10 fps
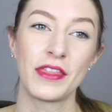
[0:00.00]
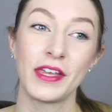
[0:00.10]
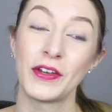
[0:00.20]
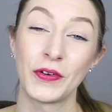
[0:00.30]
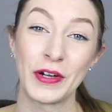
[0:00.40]

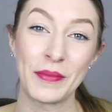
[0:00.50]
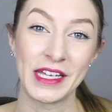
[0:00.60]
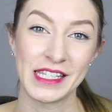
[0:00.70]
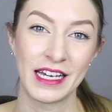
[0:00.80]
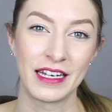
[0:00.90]
Theodore,
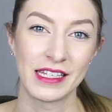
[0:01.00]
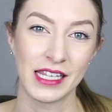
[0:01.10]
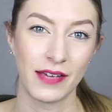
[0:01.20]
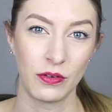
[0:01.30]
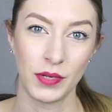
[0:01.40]
my son, is
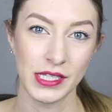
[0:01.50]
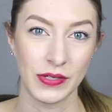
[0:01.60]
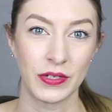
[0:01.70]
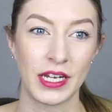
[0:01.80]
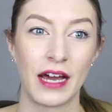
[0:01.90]
11 months
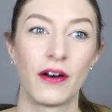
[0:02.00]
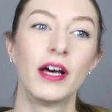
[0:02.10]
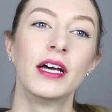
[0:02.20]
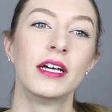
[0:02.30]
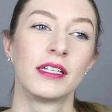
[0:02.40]
old now,
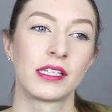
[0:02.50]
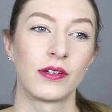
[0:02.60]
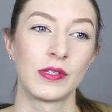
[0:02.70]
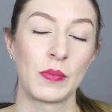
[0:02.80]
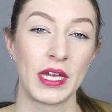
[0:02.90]

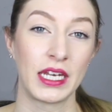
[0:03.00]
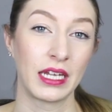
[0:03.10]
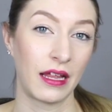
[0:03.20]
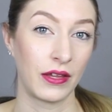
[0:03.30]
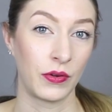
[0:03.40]
so it's been
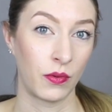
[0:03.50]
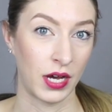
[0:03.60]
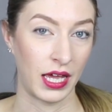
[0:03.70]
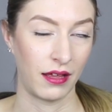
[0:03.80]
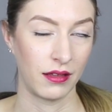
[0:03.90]
a little
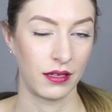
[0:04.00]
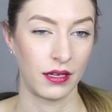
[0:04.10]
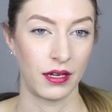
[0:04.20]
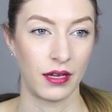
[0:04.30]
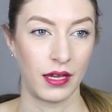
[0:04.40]
while.
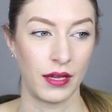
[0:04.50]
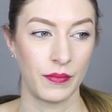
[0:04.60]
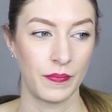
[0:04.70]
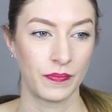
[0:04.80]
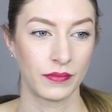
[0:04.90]

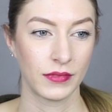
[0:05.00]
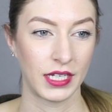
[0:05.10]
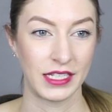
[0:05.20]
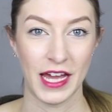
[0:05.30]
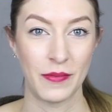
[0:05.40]

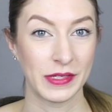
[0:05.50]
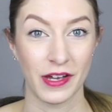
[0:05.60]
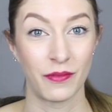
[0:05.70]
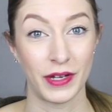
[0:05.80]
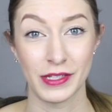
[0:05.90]
The time has
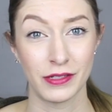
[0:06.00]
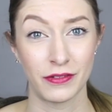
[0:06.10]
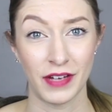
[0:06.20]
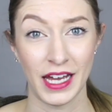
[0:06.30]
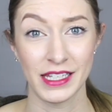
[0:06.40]
gone by so
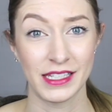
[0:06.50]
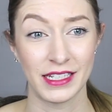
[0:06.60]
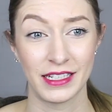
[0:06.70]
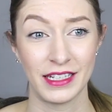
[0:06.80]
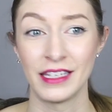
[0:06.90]
fast,
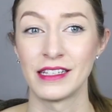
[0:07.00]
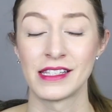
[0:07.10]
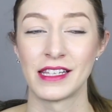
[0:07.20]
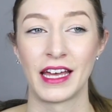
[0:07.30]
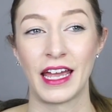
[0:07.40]
and he
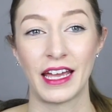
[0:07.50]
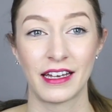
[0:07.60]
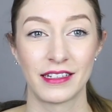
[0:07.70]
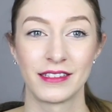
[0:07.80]
is like